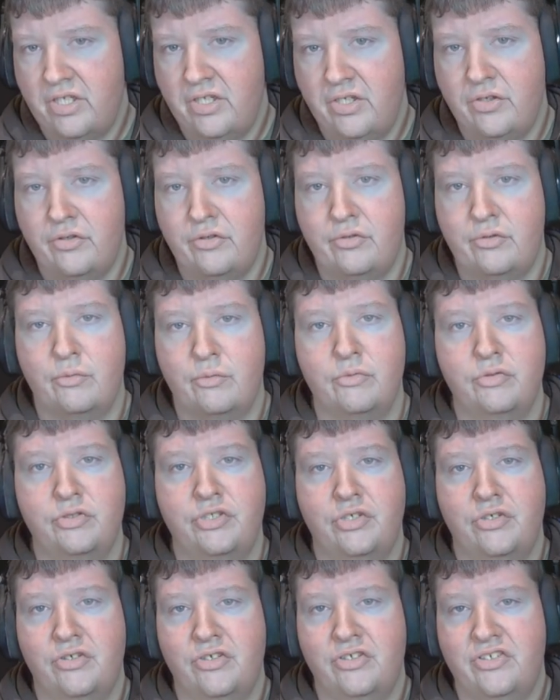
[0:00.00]
Soul
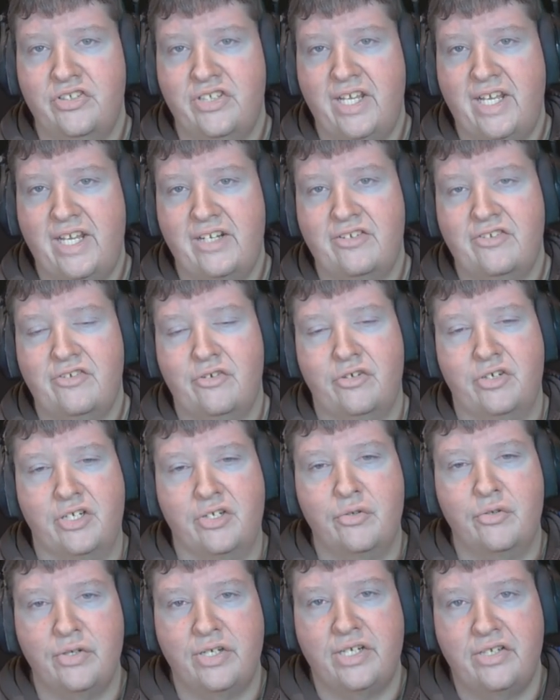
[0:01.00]
Shard stacks are
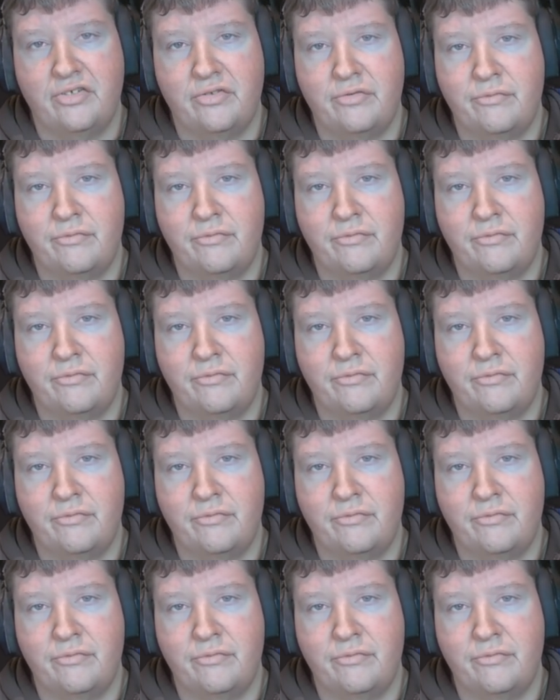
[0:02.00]
increased,